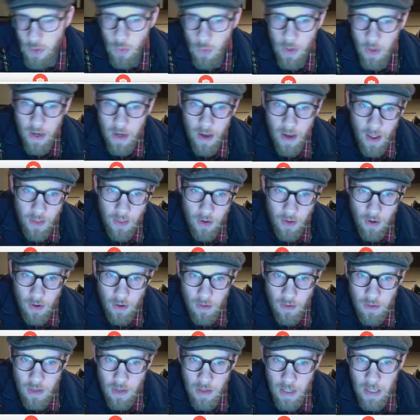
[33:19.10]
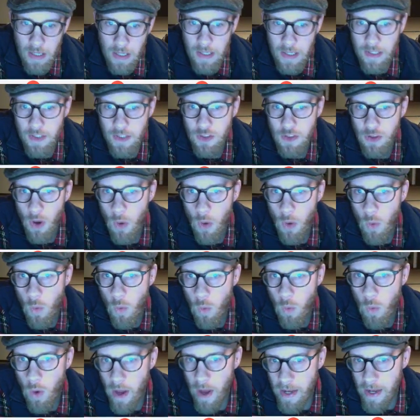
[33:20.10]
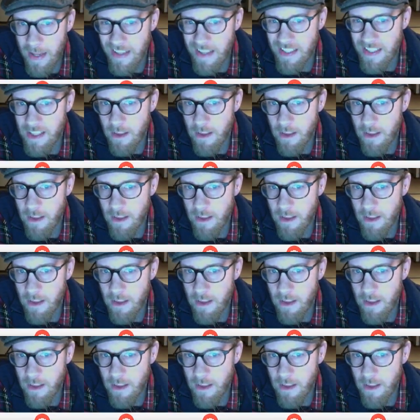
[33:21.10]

another. So what is the